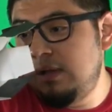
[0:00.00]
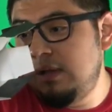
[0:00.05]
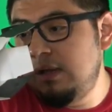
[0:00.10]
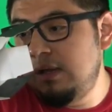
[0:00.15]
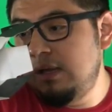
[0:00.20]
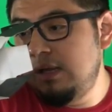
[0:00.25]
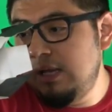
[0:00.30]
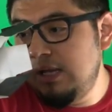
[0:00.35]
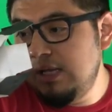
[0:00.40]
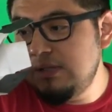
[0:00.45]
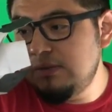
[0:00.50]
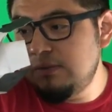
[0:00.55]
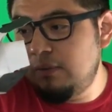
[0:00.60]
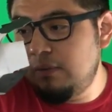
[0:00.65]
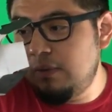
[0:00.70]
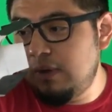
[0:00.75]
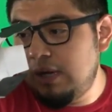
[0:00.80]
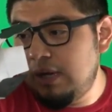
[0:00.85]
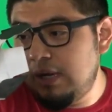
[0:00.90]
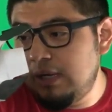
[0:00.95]
It is
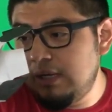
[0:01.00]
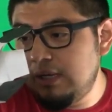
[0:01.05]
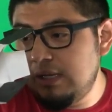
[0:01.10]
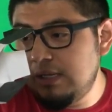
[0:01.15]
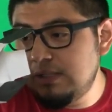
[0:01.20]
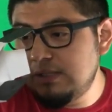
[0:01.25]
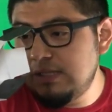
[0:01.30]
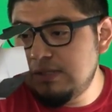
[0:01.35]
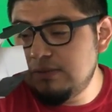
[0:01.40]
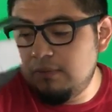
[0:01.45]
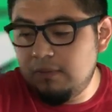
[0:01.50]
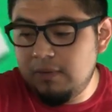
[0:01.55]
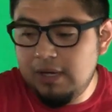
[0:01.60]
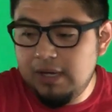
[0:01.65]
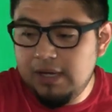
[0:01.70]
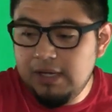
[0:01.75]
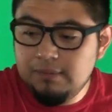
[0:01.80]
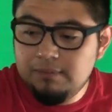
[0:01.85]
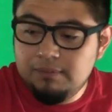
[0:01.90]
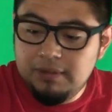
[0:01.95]
wide. It says
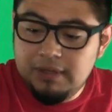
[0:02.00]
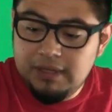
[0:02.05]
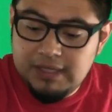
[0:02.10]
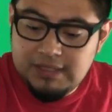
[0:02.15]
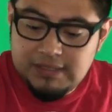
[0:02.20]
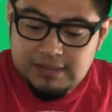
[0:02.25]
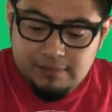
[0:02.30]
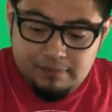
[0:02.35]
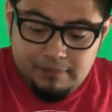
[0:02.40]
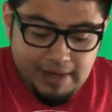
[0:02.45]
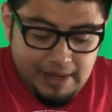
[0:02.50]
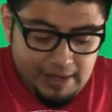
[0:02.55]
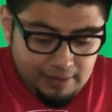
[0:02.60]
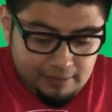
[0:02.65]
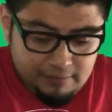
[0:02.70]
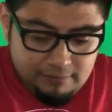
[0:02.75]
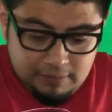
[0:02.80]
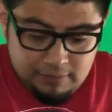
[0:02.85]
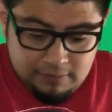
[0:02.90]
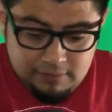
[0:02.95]
wide plus
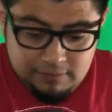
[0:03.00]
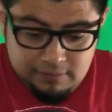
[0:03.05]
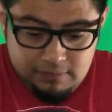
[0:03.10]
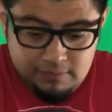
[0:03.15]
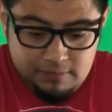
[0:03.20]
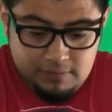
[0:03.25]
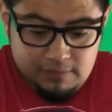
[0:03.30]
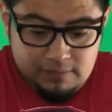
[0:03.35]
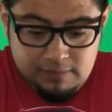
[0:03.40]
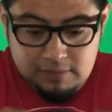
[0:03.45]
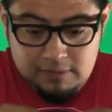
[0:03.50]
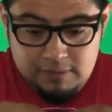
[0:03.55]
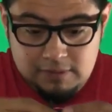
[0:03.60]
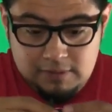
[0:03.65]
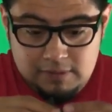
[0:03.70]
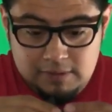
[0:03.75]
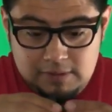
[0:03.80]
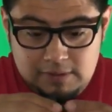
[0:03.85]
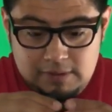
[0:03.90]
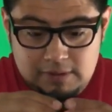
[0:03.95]
macro.
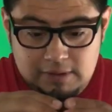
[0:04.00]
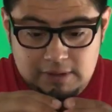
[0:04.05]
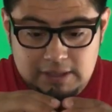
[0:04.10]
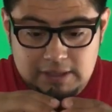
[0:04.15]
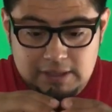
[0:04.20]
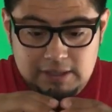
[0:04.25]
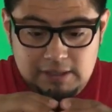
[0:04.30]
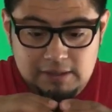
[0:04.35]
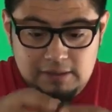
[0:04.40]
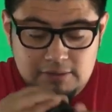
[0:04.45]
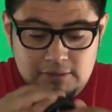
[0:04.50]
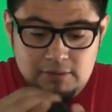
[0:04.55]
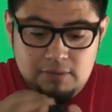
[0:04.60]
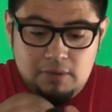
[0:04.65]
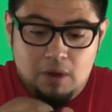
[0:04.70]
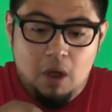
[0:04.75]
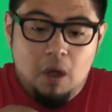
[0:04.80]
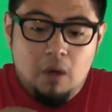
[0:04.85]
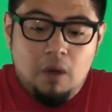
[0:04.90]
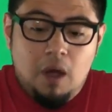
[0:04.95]
How do you do?
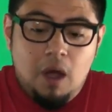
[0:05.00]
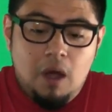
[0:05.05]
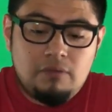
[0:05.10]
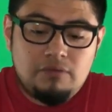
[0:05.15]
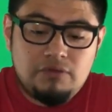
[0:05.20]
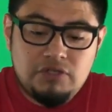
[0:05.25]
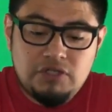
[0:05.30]
Oh, oh.